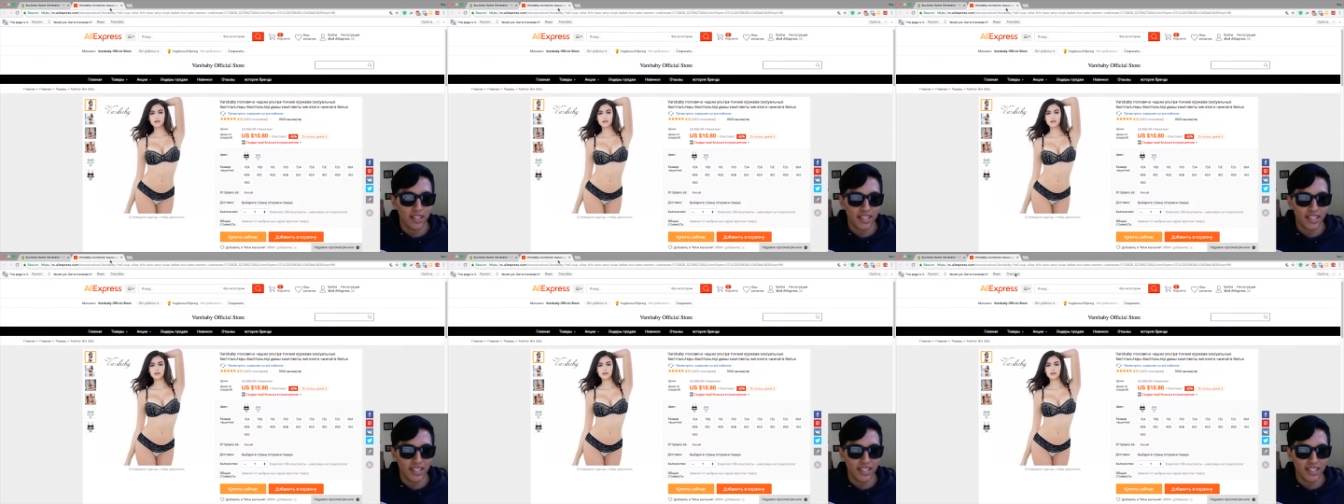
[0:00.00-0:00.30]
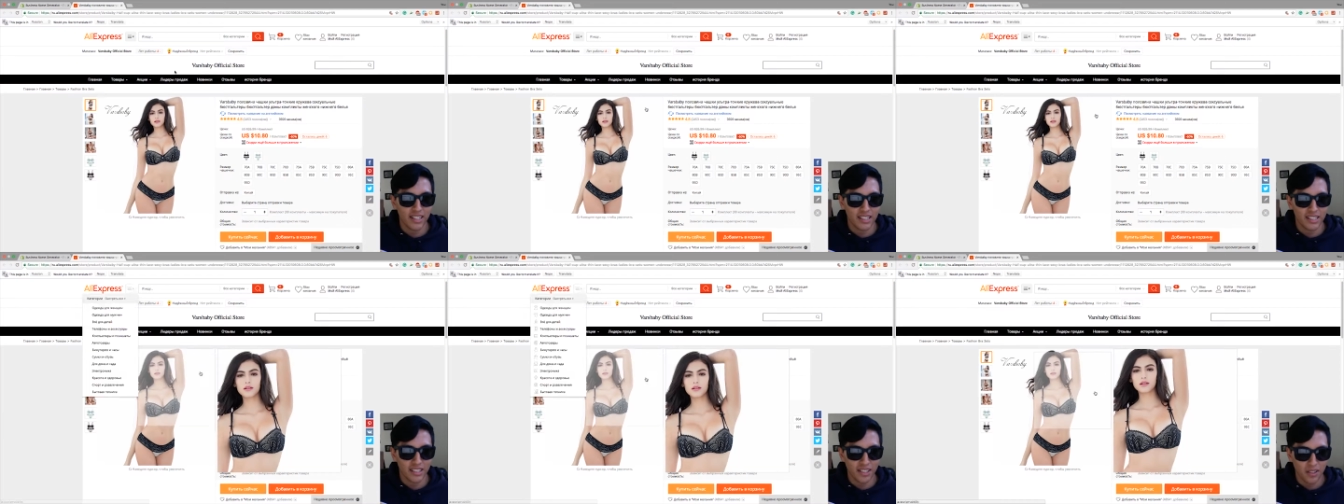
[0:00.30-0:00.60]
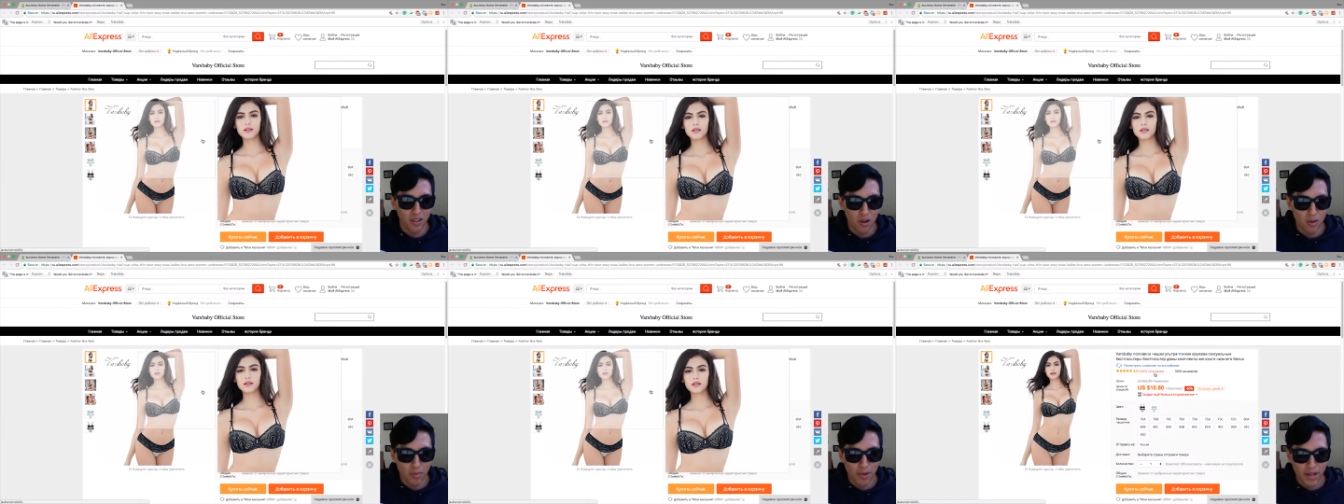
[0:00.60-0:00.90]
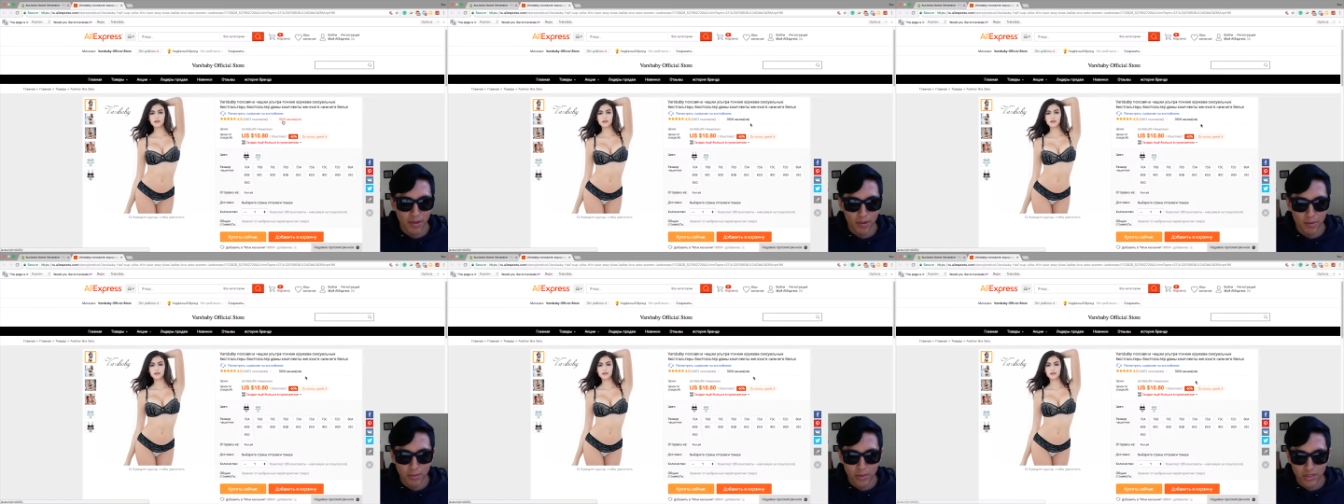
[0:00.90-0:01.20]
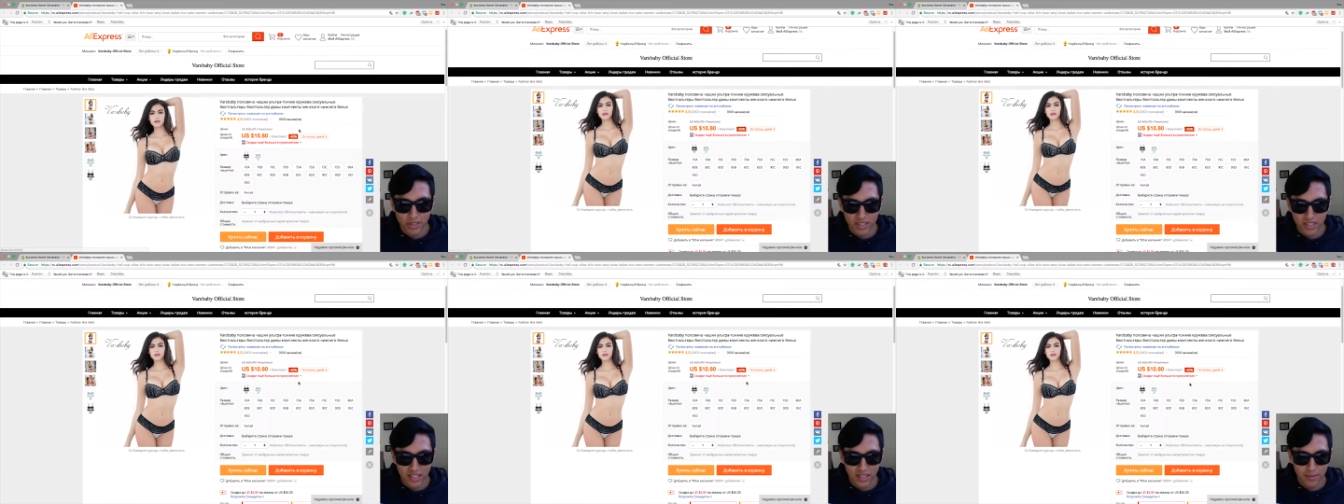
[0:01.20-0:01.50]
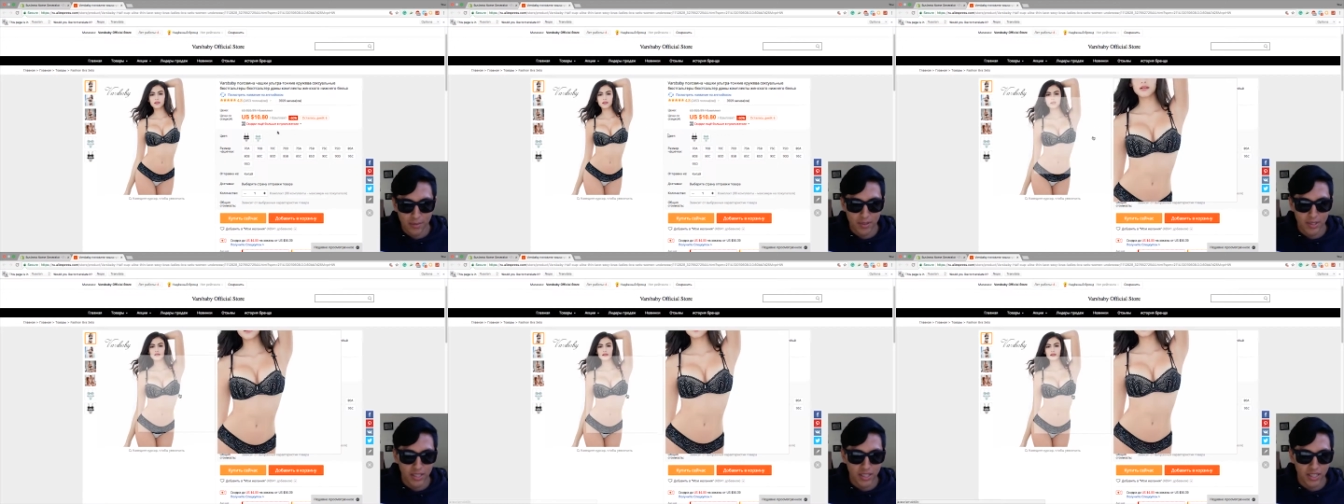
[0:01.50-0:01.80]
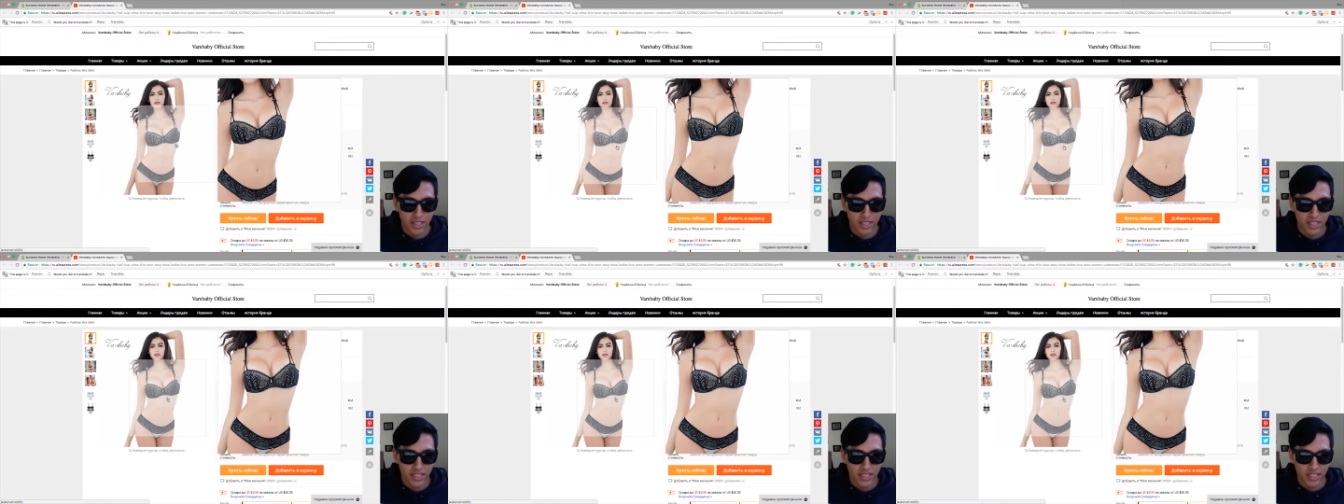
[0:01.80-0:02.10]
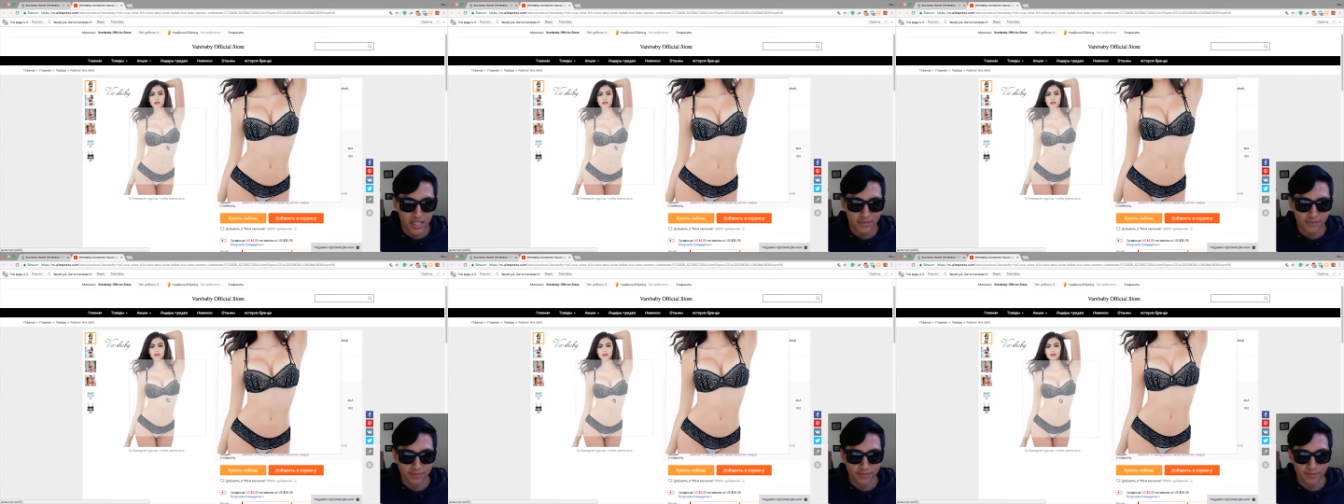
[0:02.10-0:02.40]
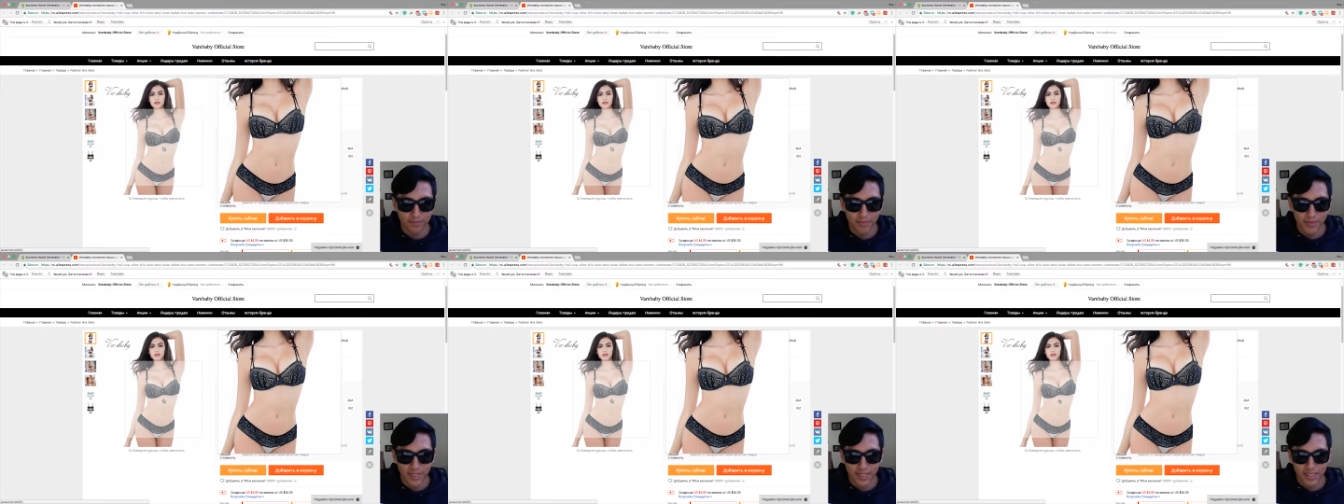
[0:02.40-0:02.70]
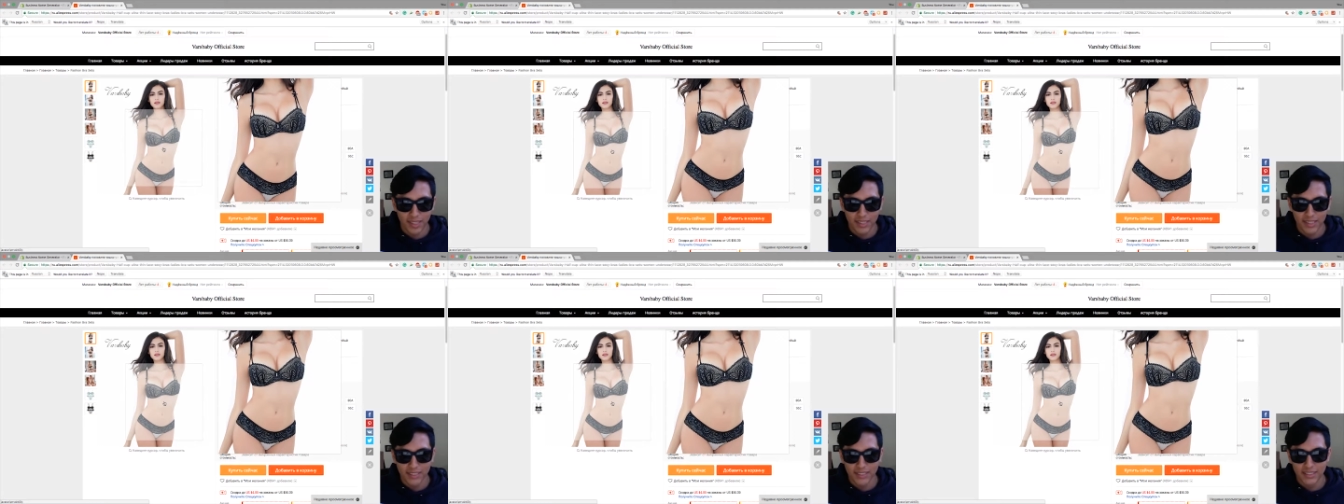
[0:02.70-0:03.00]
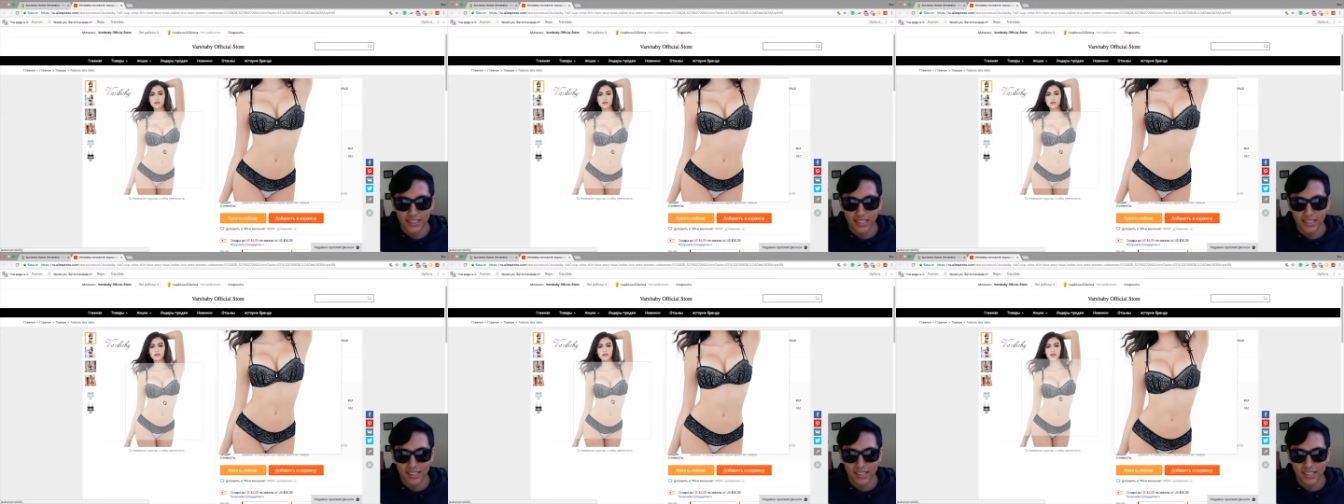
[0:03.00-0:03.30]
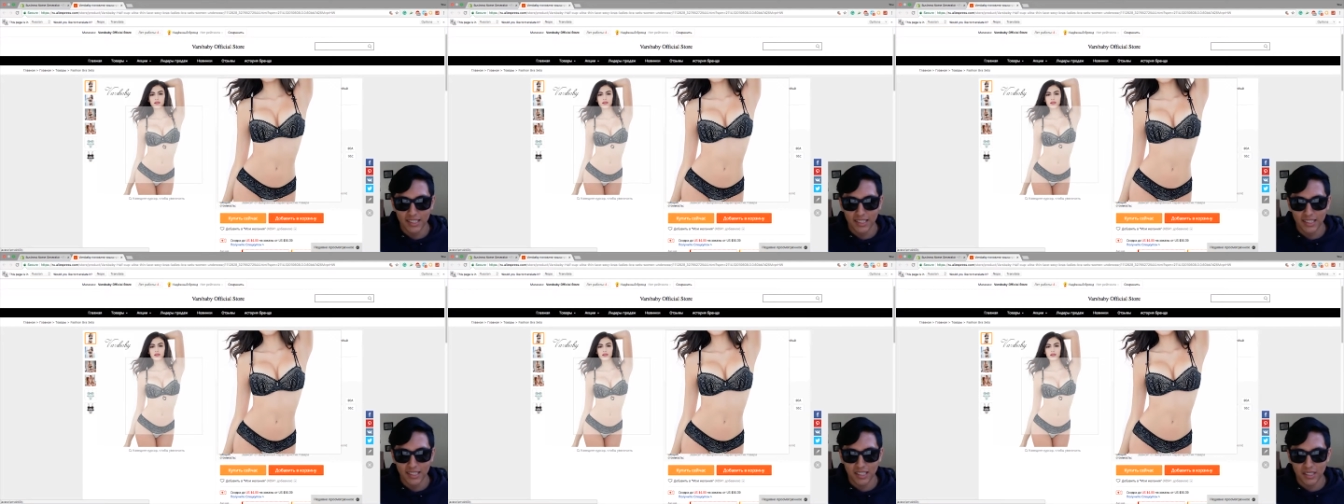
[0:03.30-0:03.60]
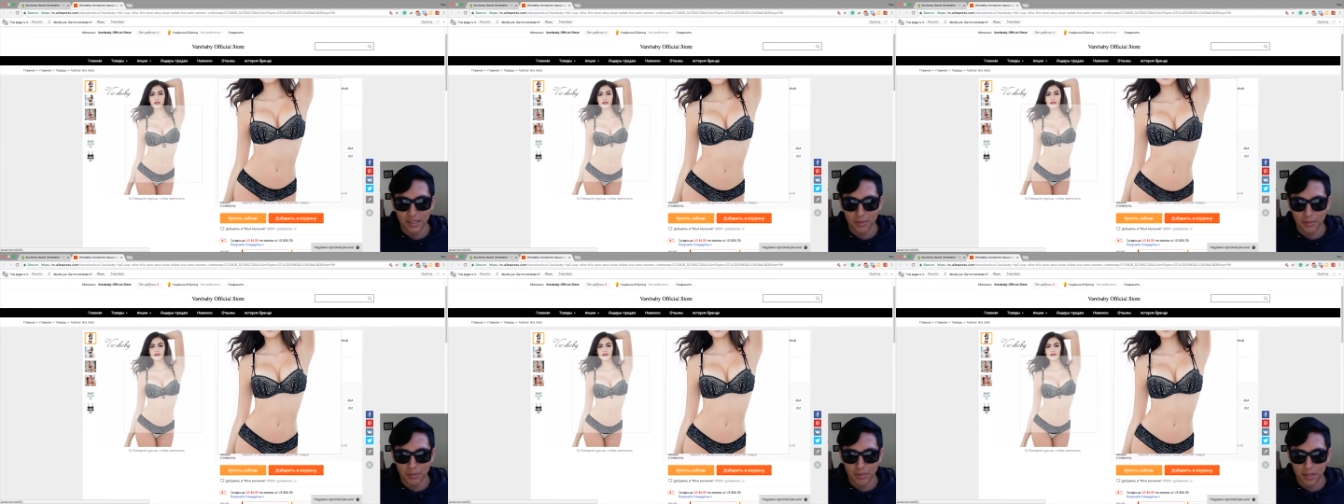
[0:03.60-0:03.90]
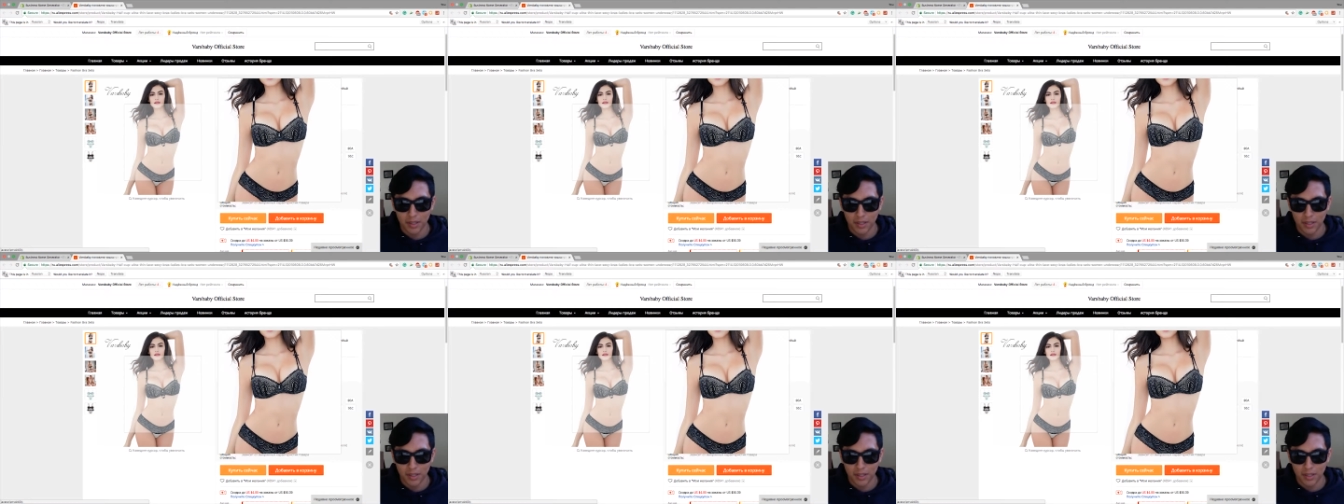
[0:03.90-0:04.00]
I need to go back one more time. See sexy time.